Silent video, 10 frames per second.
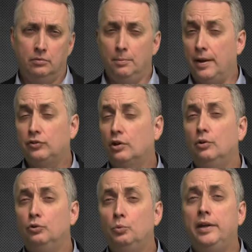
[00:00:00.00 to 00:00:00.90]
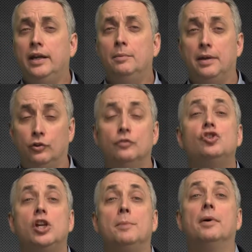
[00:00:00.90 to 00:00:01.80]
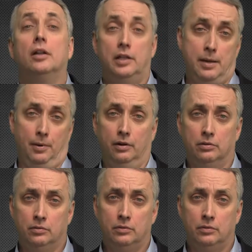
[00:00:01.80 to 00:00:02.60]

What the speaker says: Mexico is winning because of cheap labor.